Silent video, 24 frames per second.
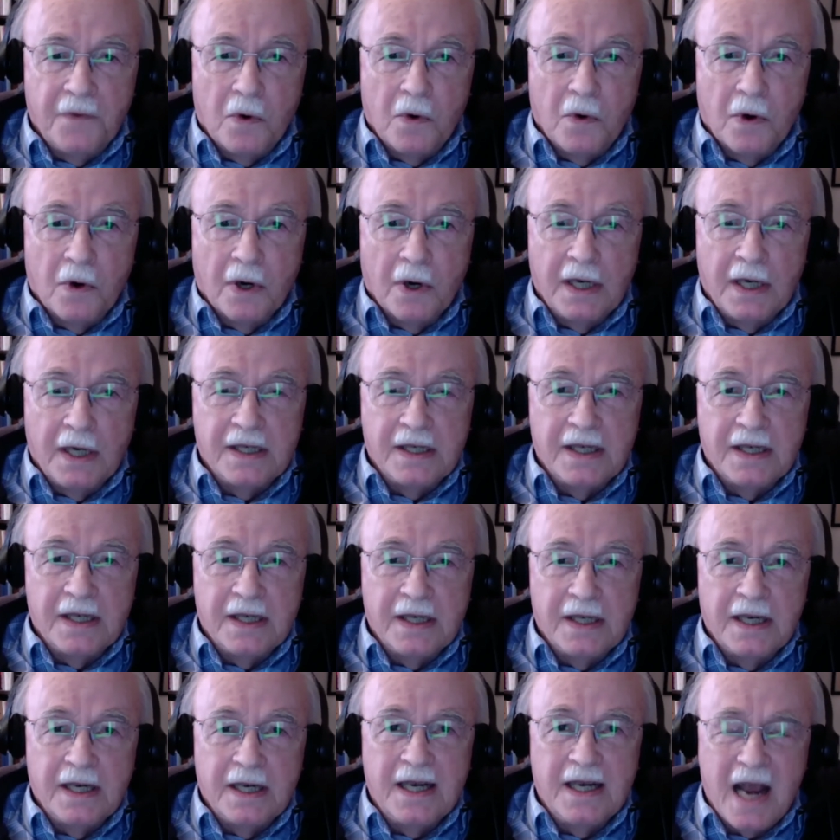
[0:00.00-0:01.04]

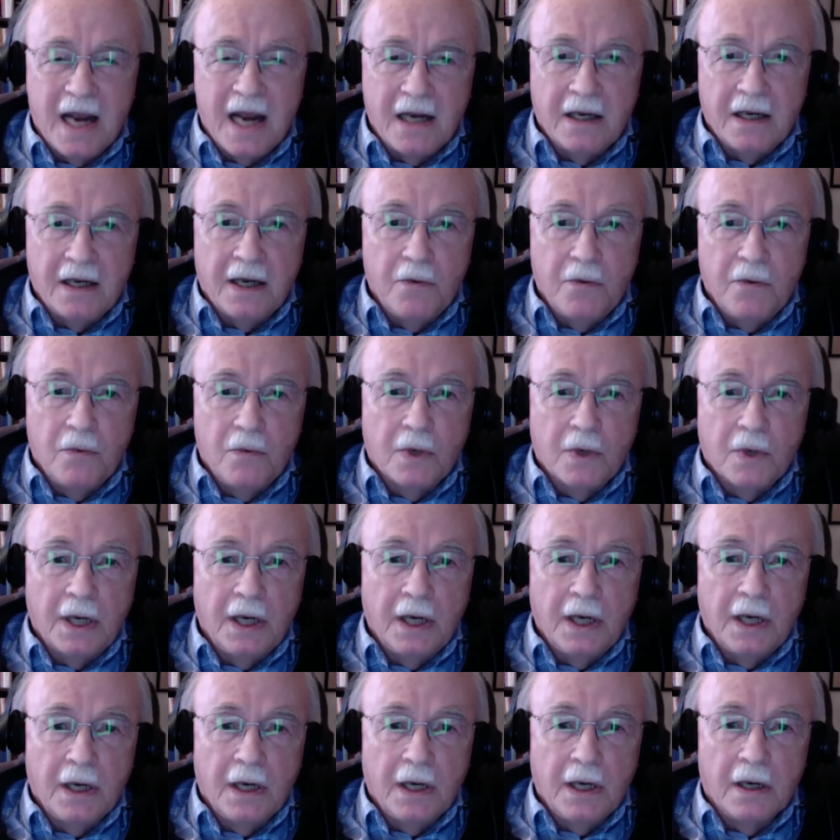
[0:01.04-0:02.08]
Ghazali in ten
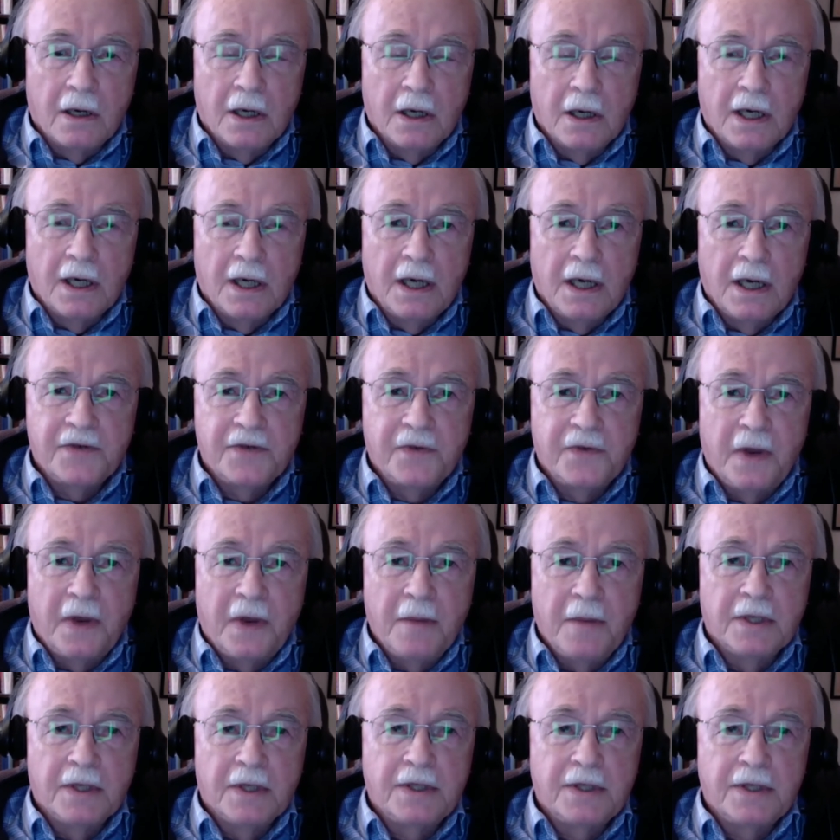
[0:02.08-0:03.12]
ninety-four is
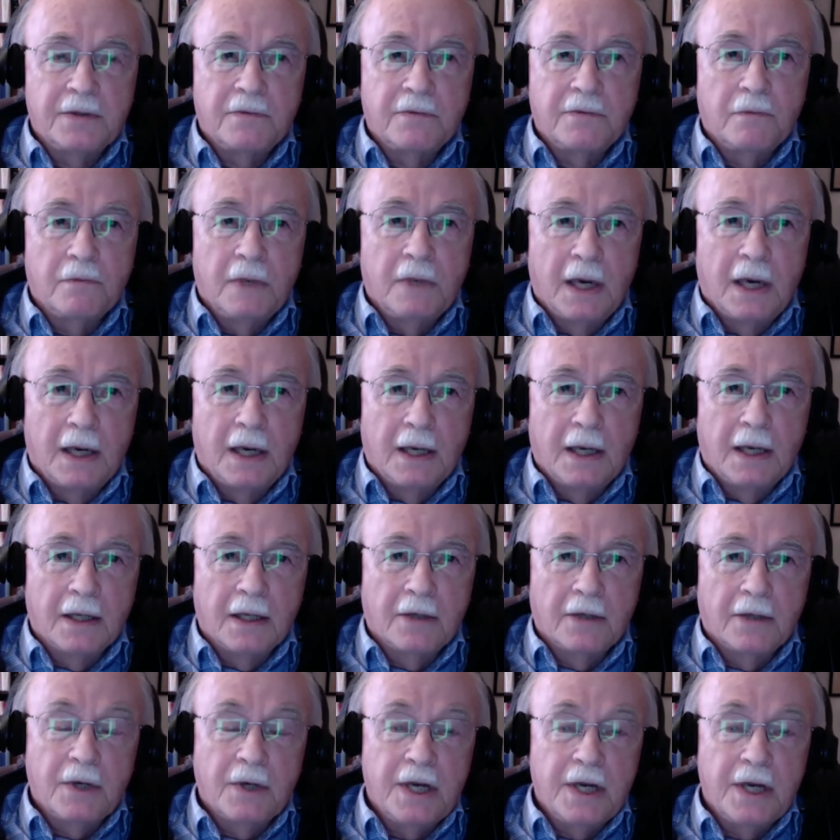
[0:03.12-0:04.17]
intently working on
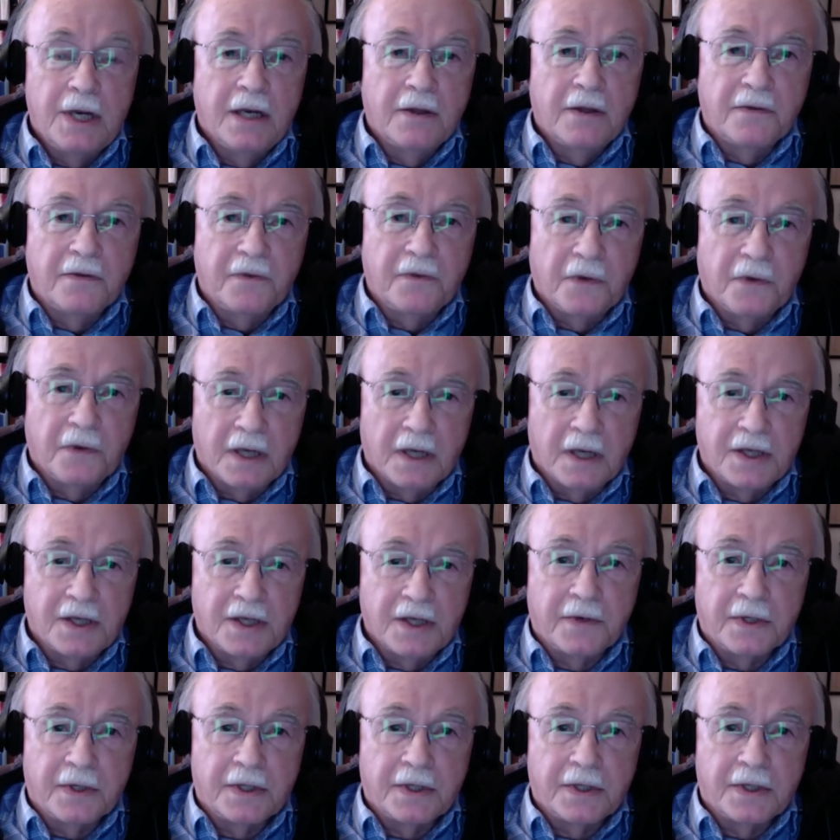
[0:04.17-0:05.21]
his famous
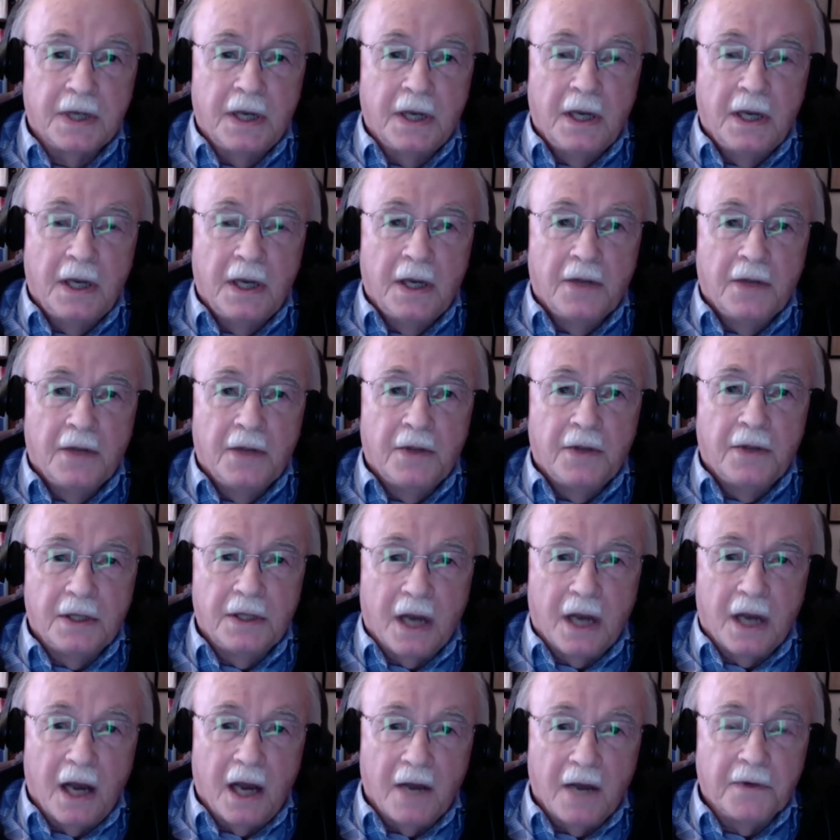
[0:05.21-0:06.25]
uh, critique of the
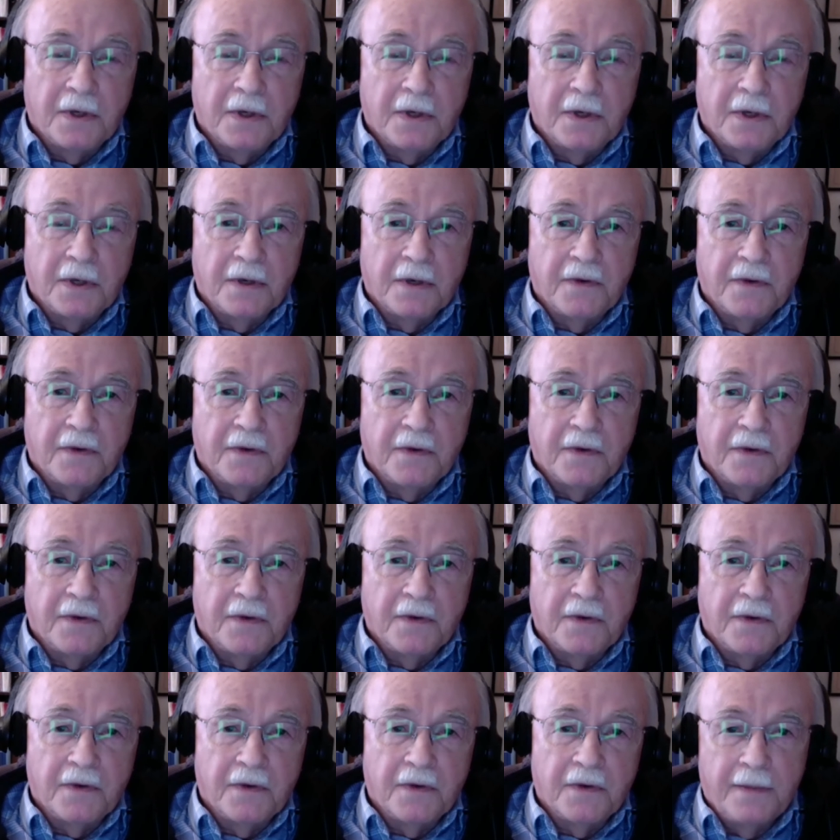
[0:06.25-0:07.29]
philosophers, the
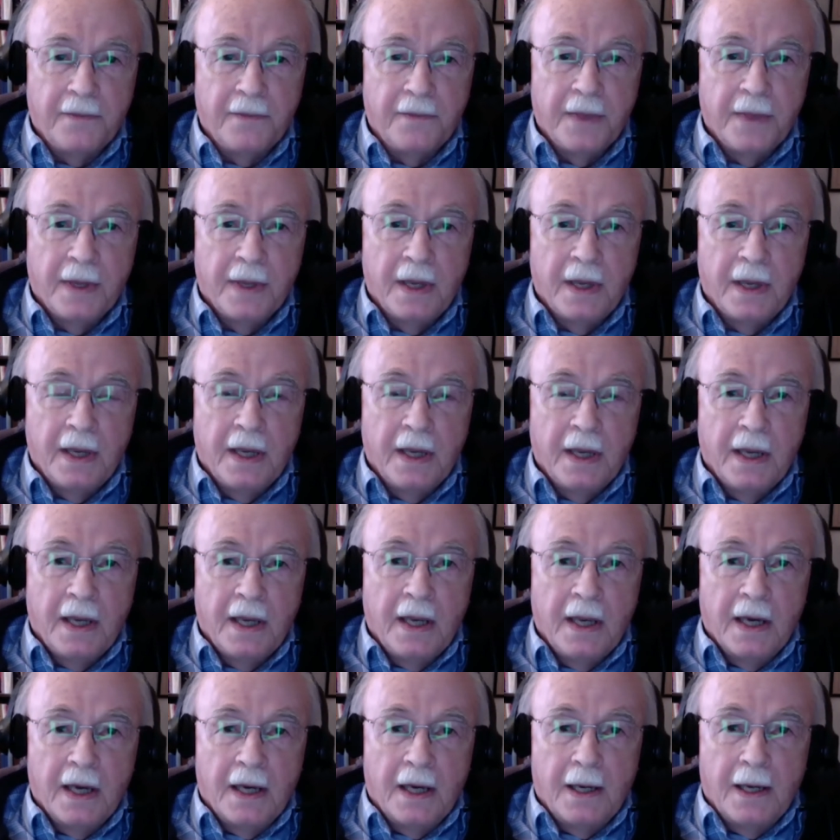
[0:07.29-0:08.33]
Tahafut
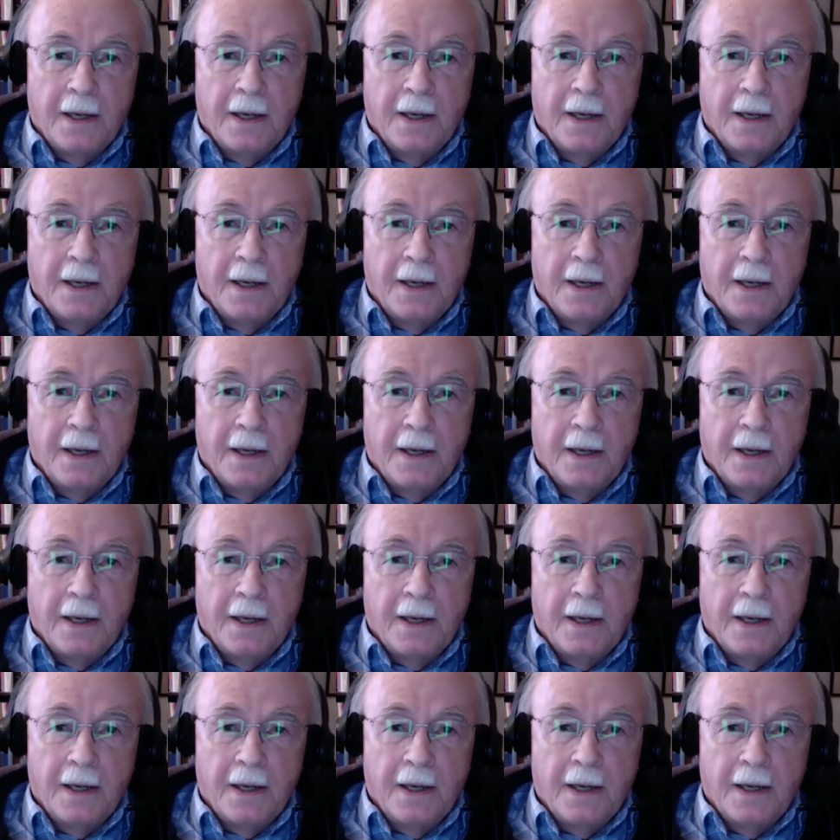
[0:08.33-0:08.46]
al-Falasifa.